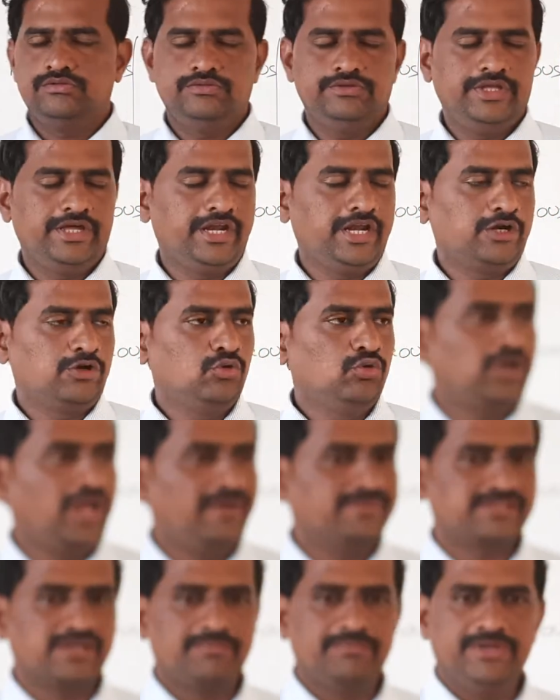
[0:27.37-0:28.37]
there are two
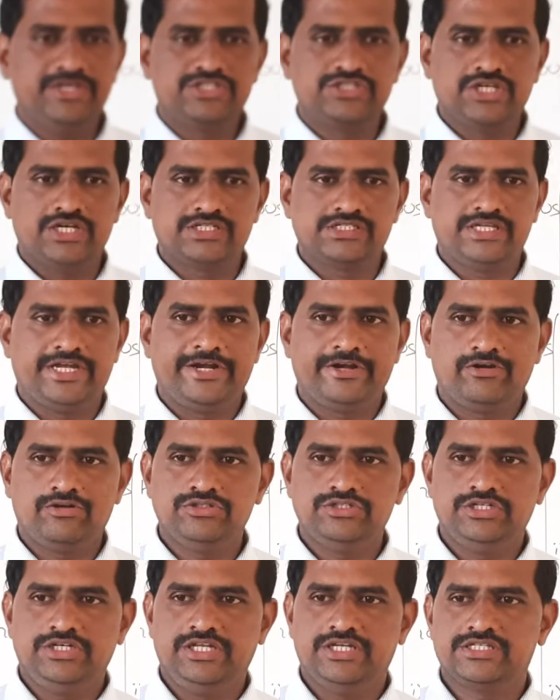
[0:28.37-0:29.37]
types of mixtures:
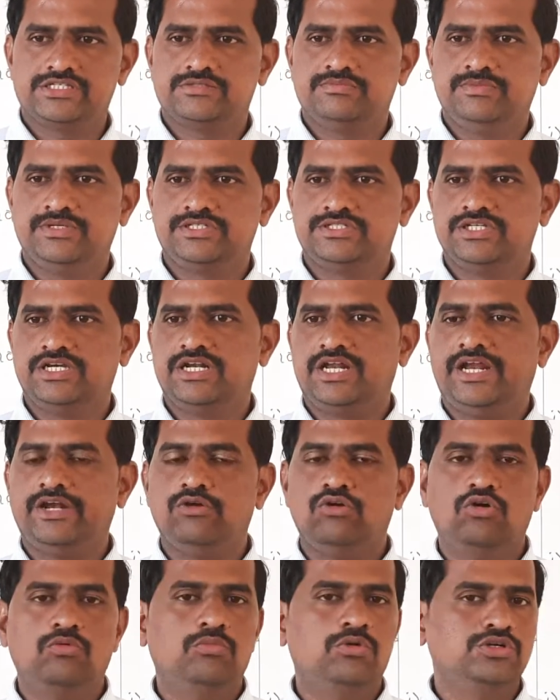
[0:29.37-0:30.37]
heterogeneous mixture
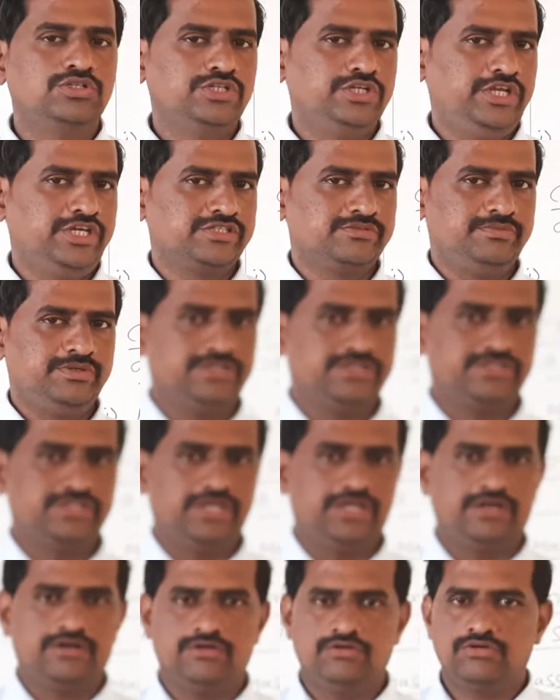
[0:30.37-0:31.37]
and homogeneous
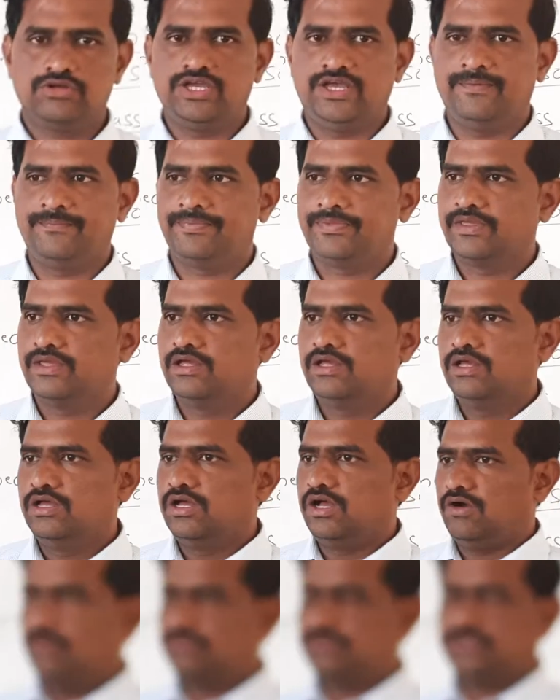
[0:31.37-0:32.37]
mixture. Okay.
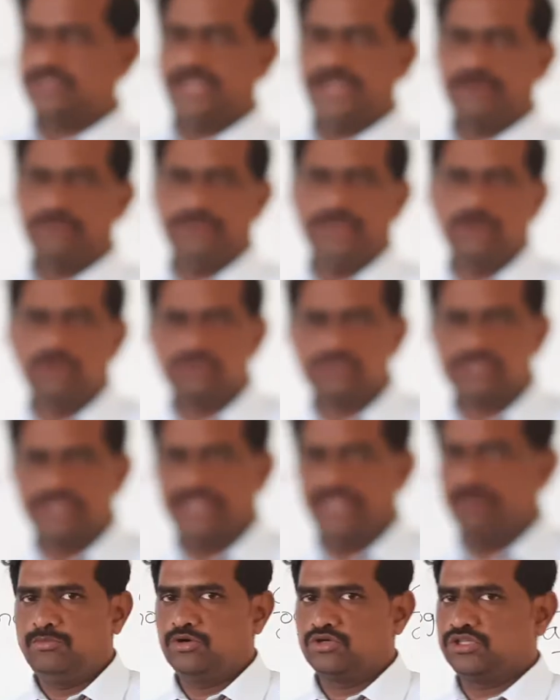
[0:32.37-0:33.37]
After that, we have to
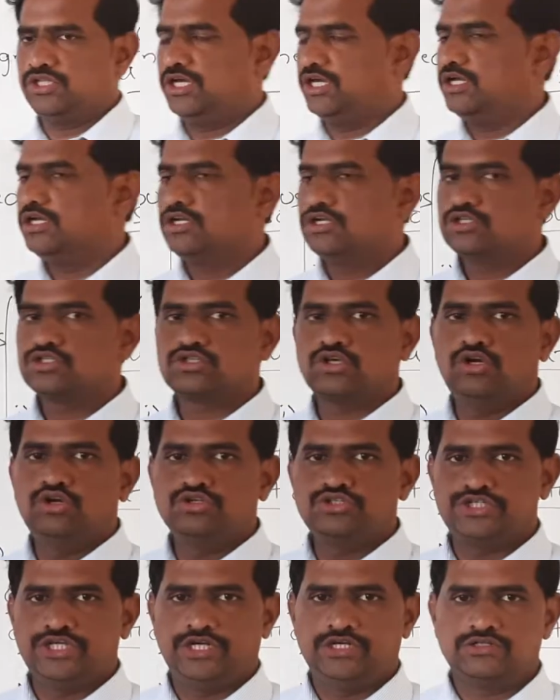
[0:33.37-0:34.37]
study about the
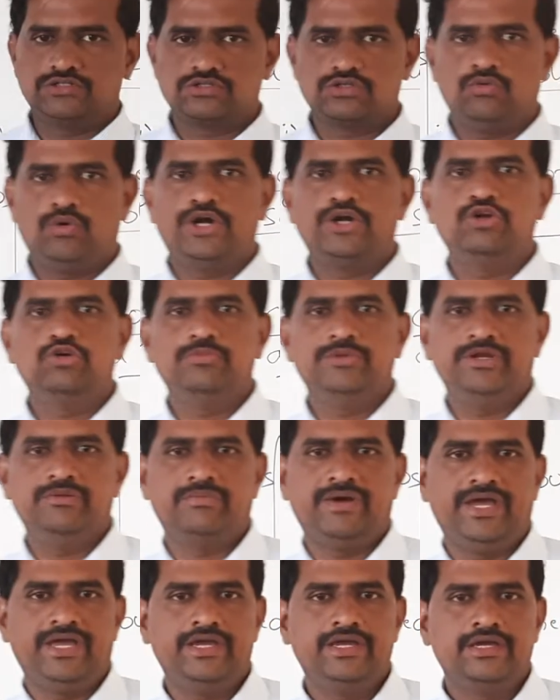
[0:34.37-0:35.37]
solution. So, what do you
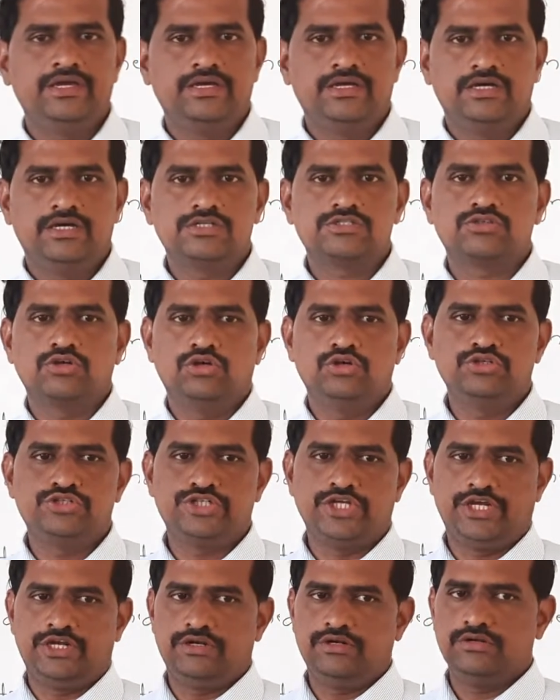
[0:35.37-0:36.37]
mean by a
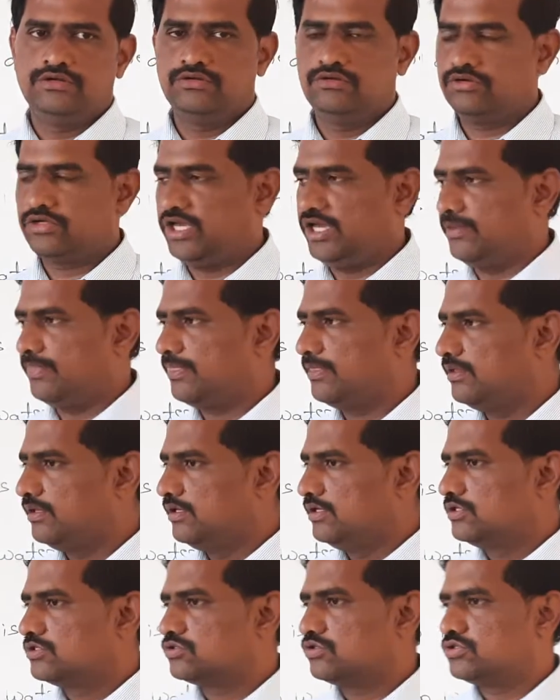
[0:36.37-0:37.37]
solution?
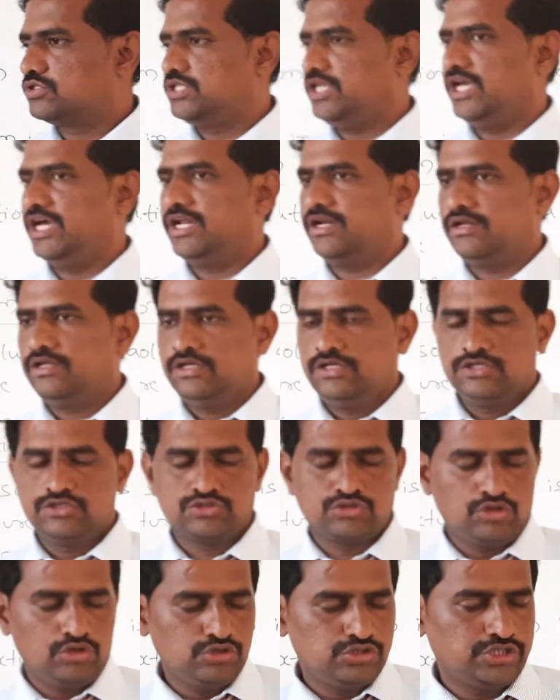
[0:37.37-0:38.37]
Okay. So, see here,
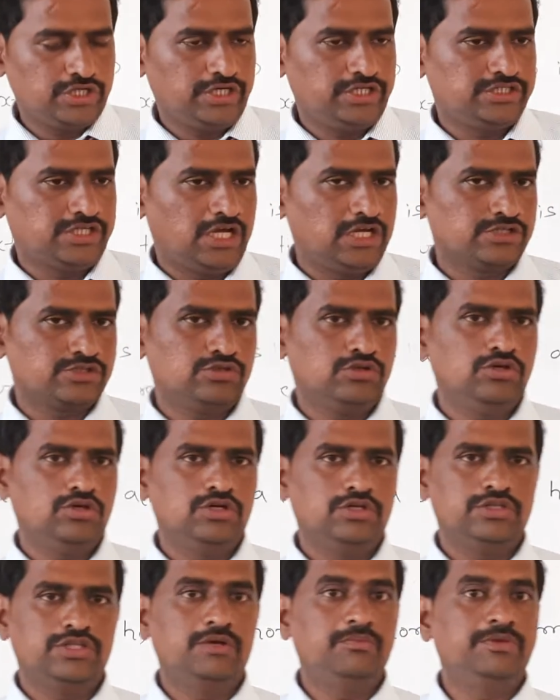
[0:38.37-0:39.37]
solution is
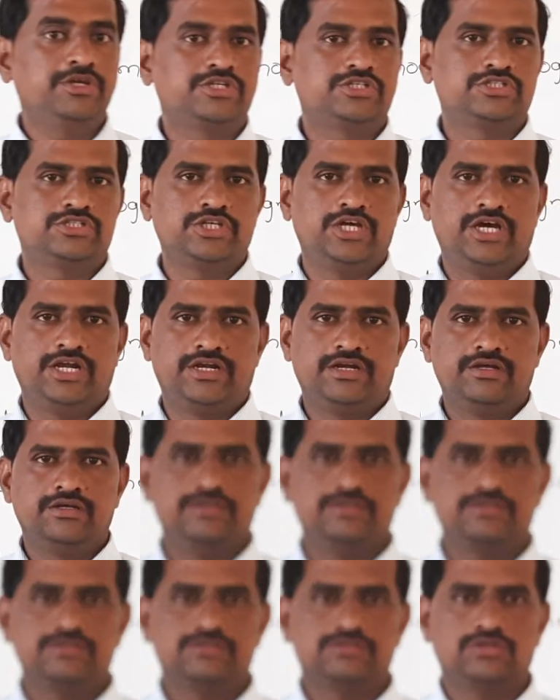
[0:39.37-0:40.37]
also the mixture.
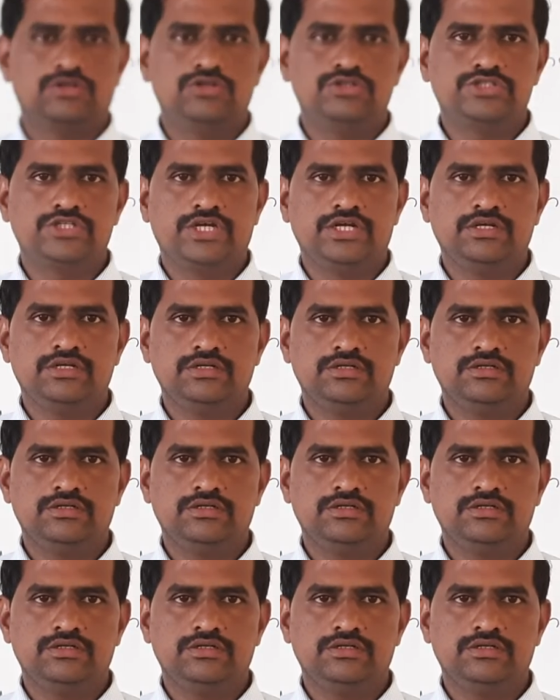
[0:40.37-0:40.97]
Solution